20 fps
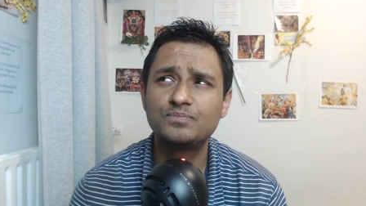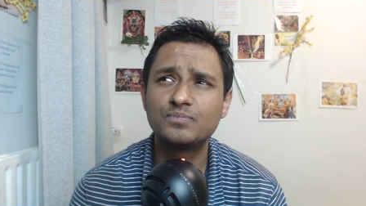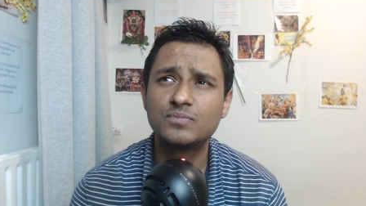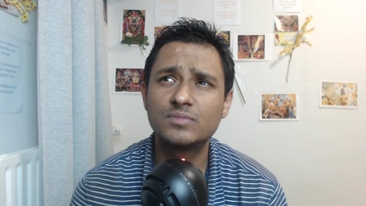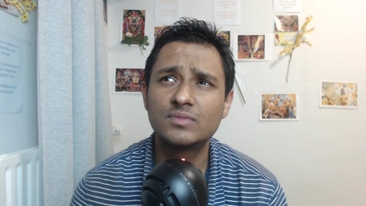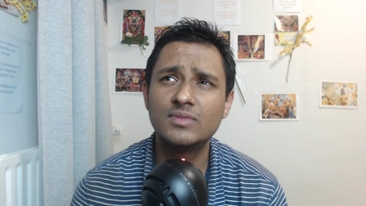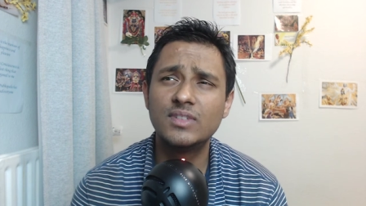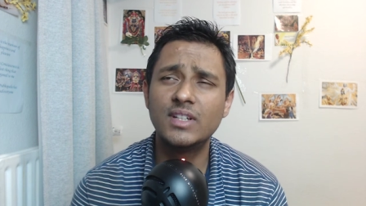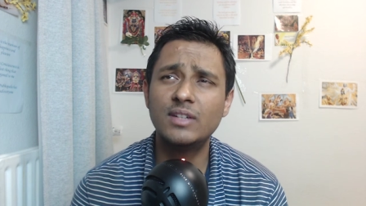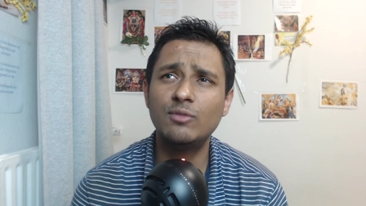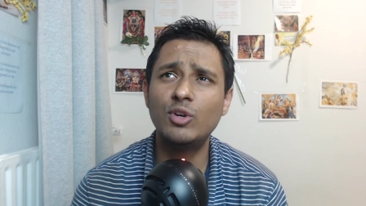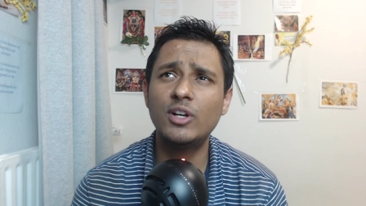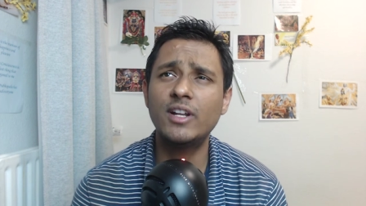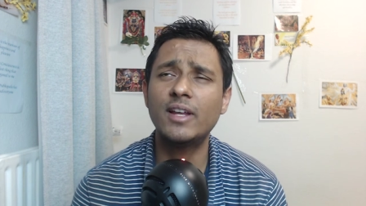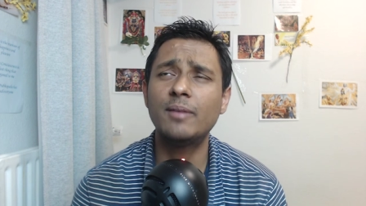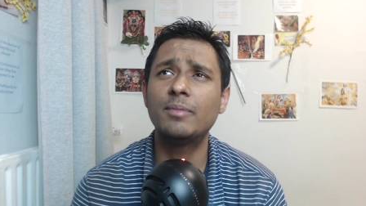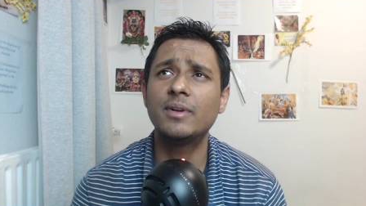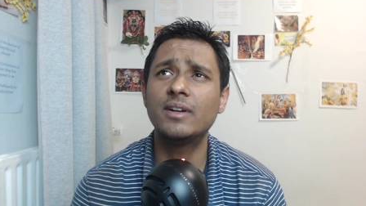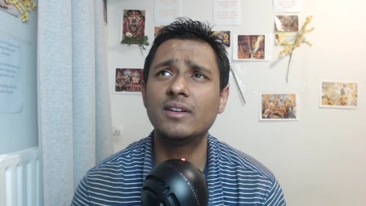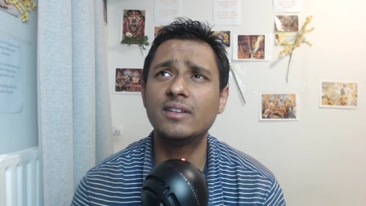Then what
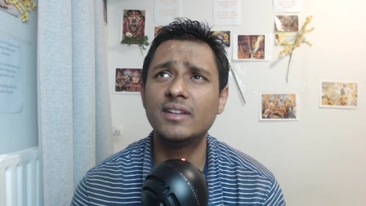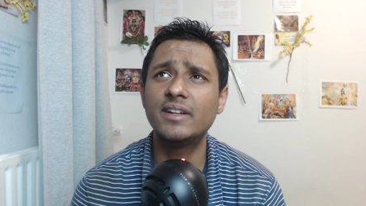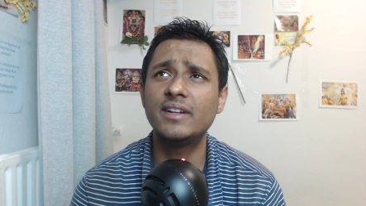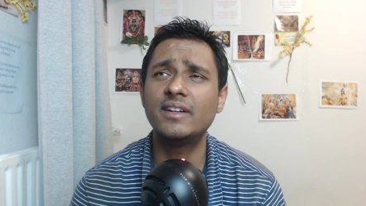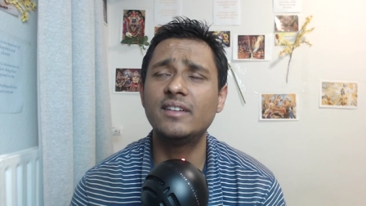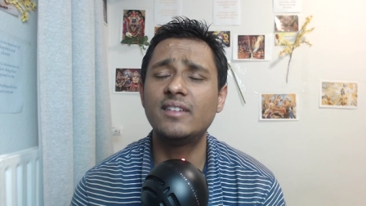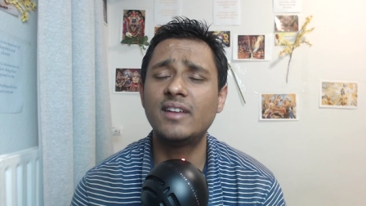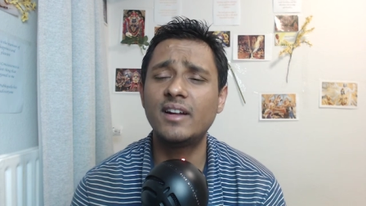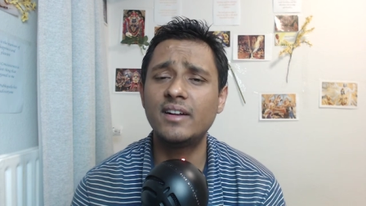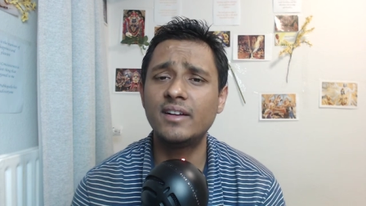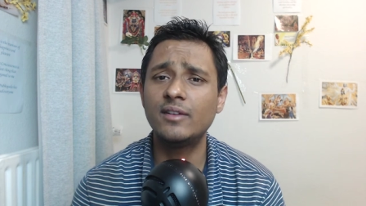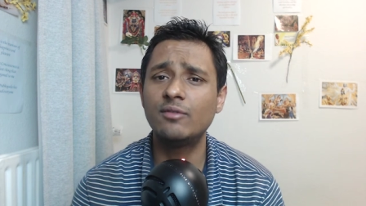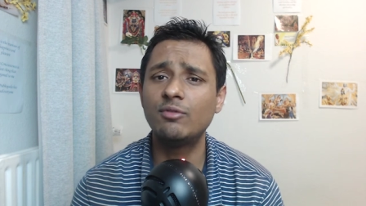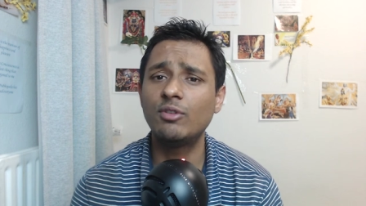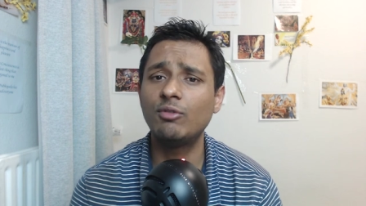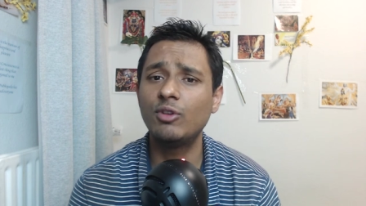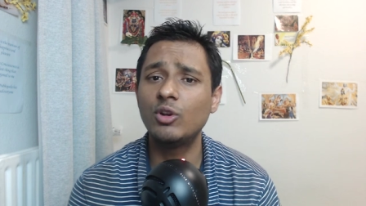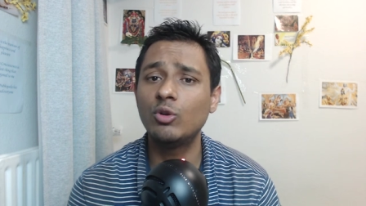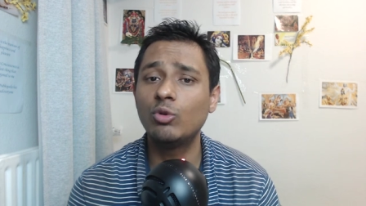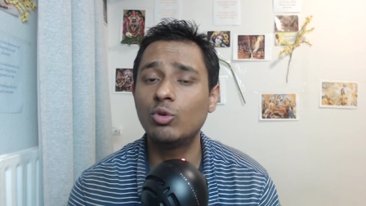happened? They decided we
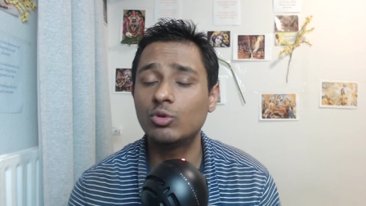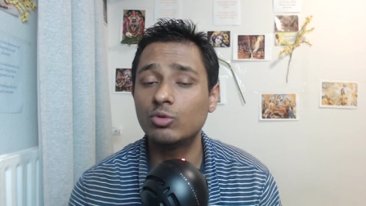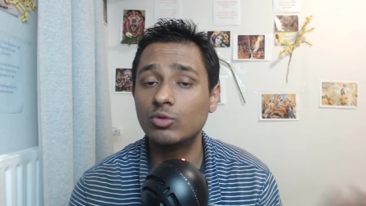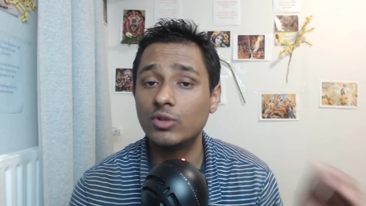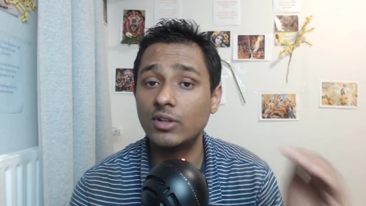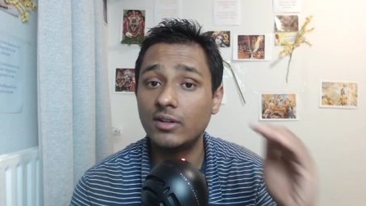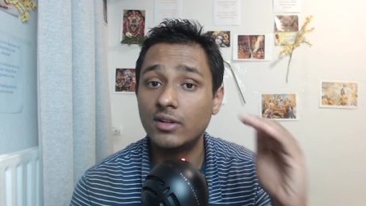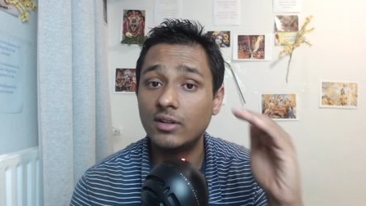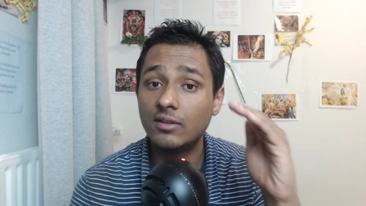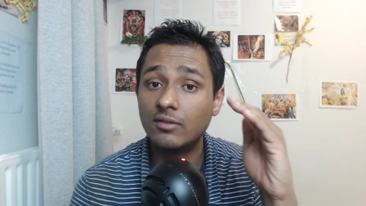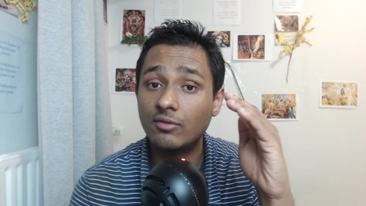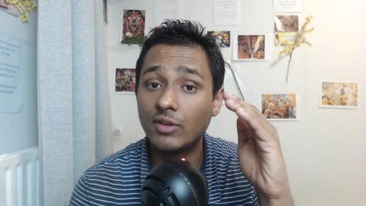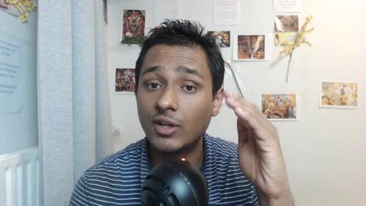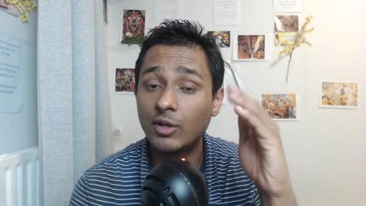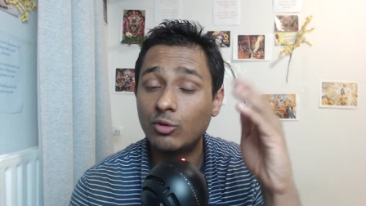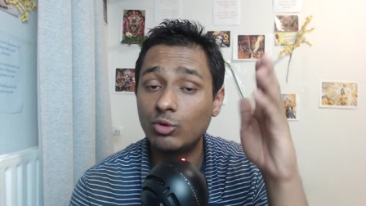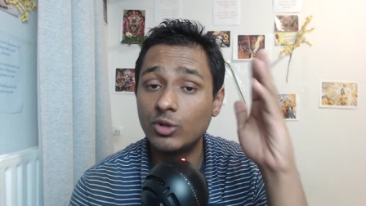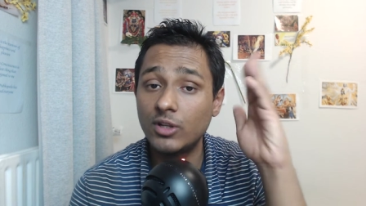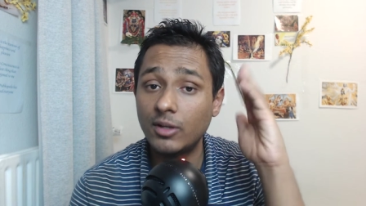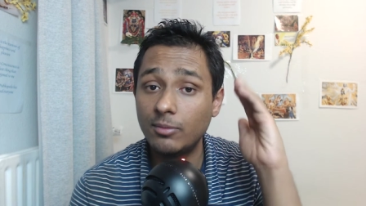will go to the
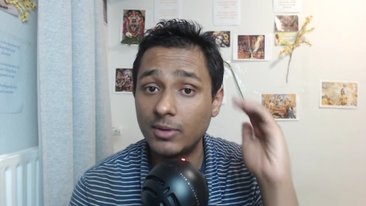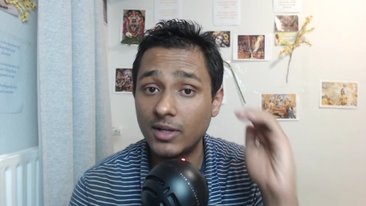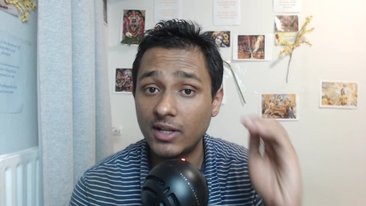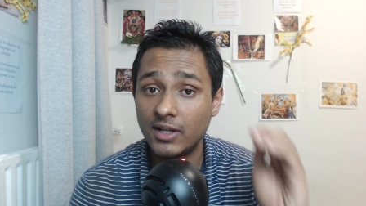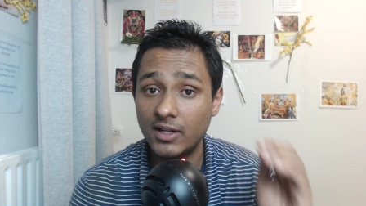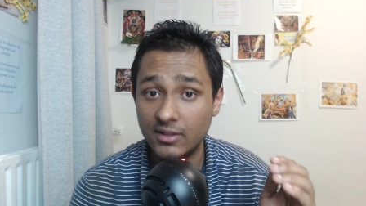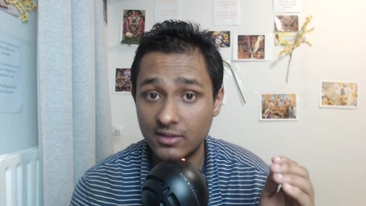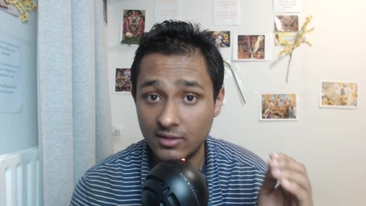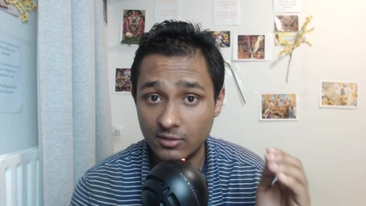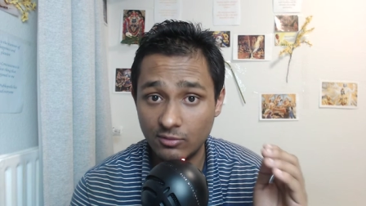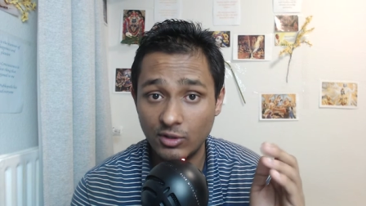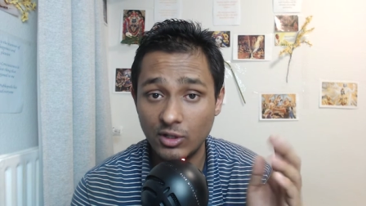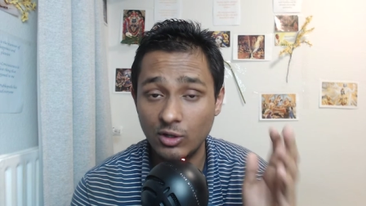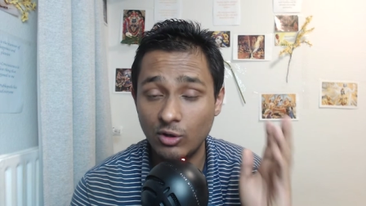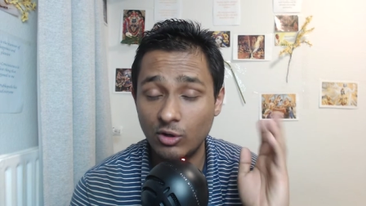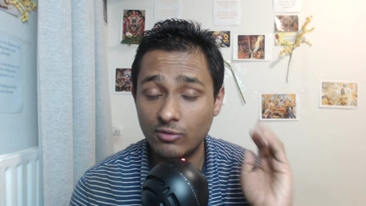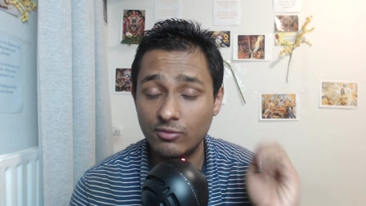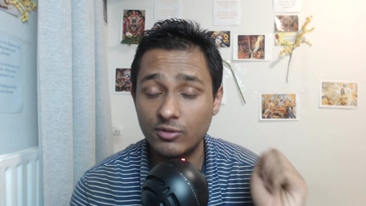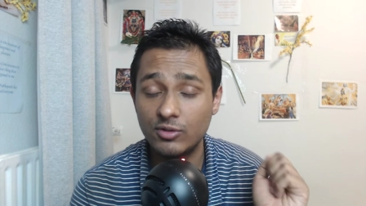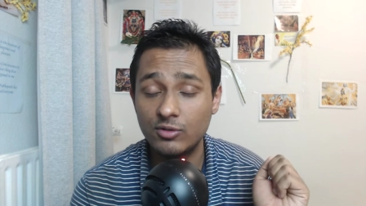Vaikuntha planets where
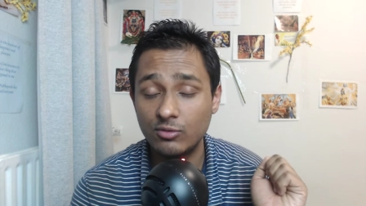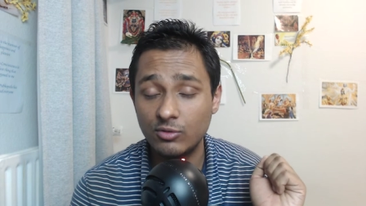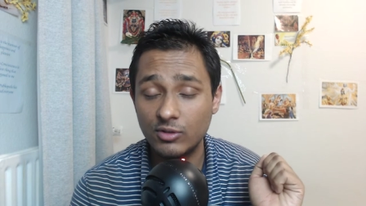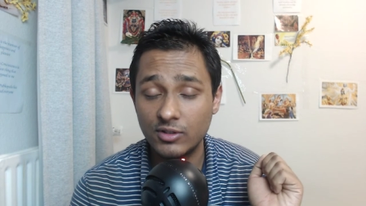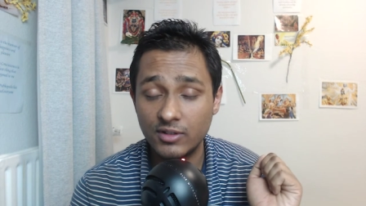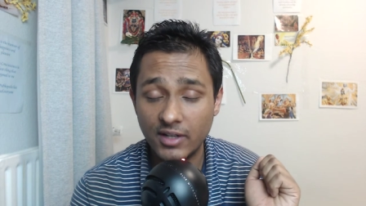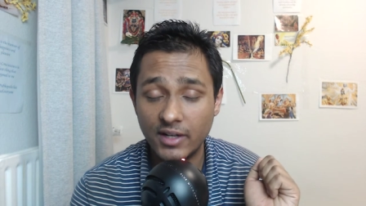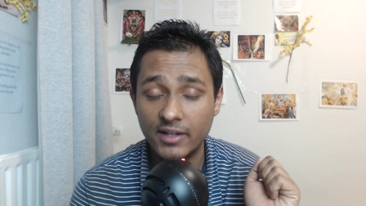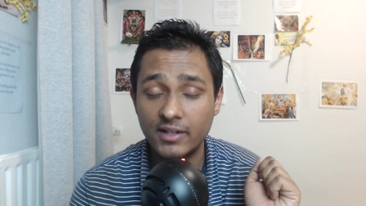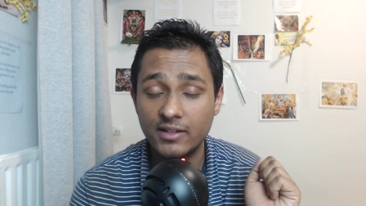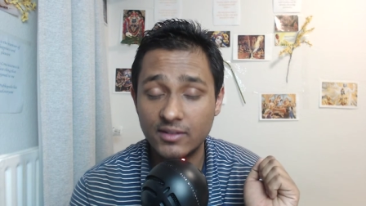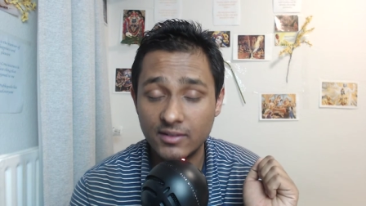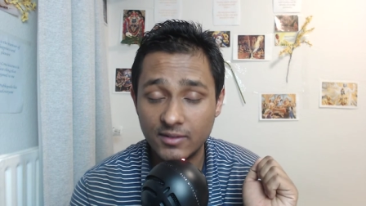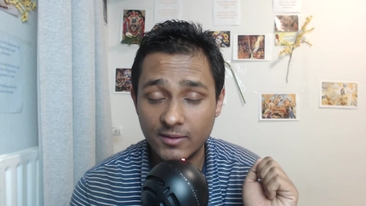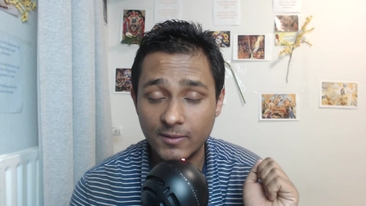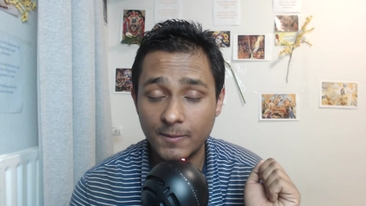Lord Vishnu resides.